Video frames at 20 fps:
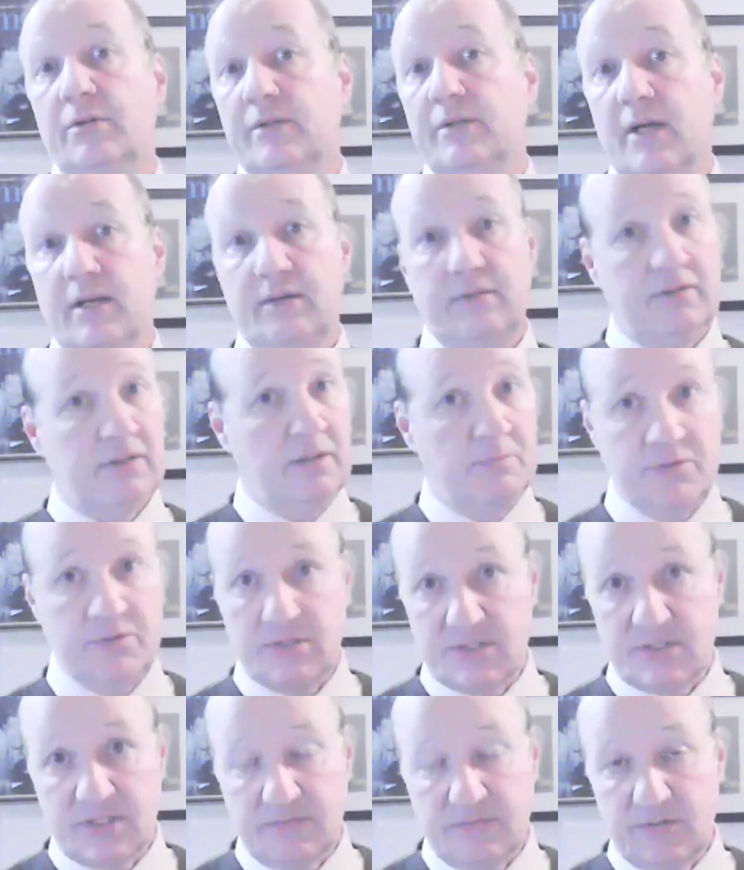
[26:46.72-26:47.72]
and that Columbus
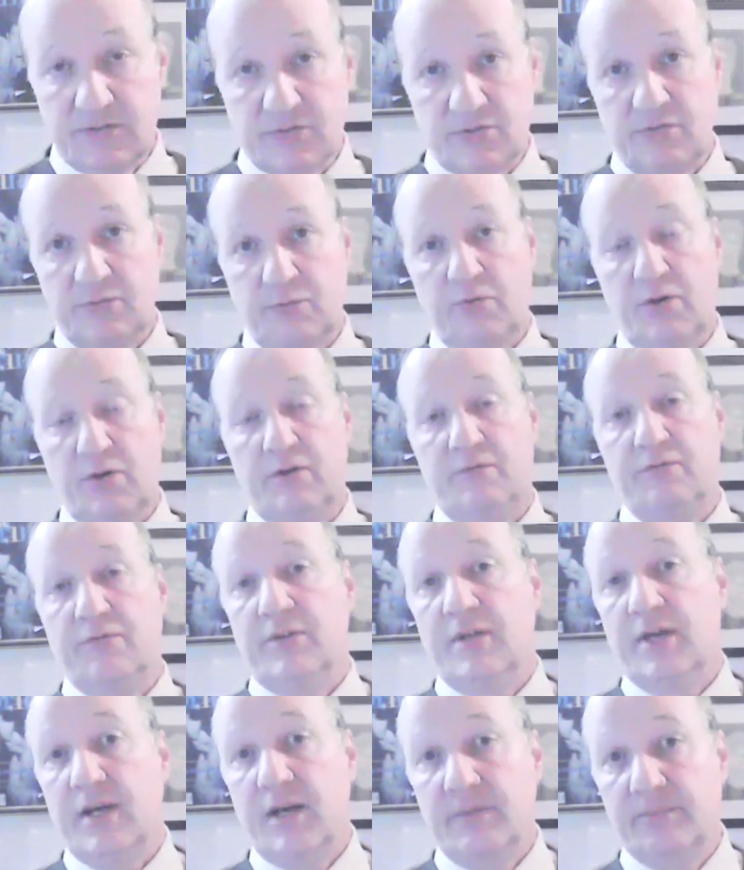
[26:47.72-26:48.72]
doesn't even deserve credit for
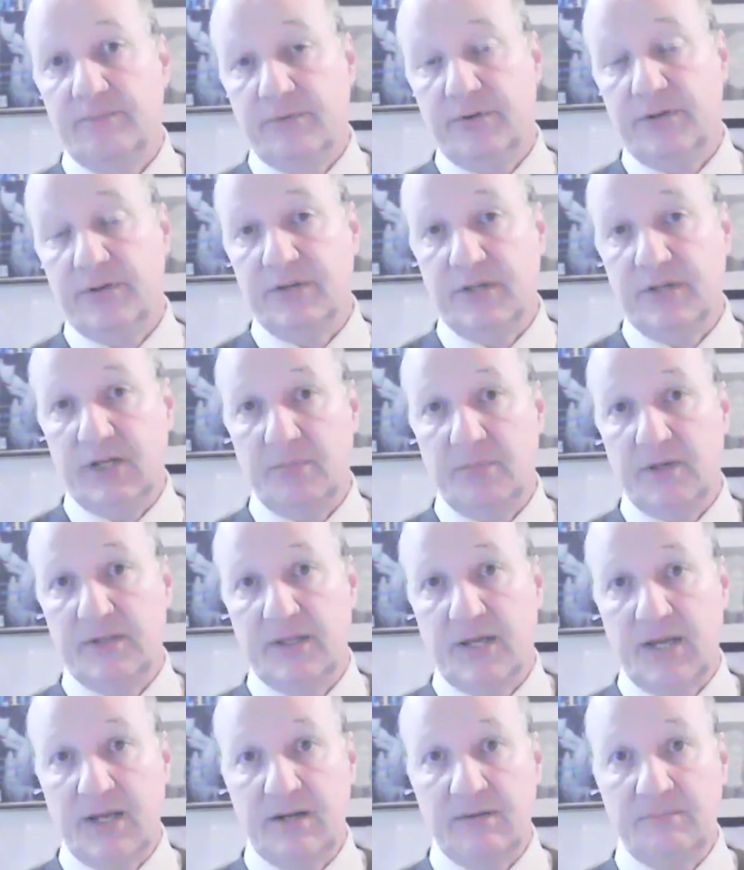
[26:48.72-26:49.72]
that. What do you think about
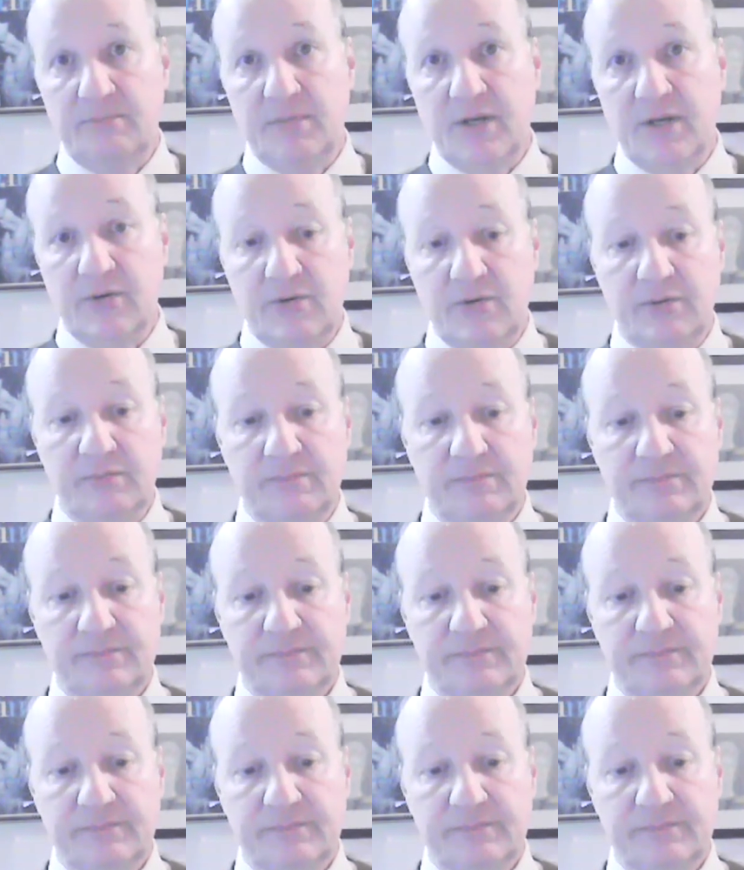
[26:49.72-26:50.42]
that at all?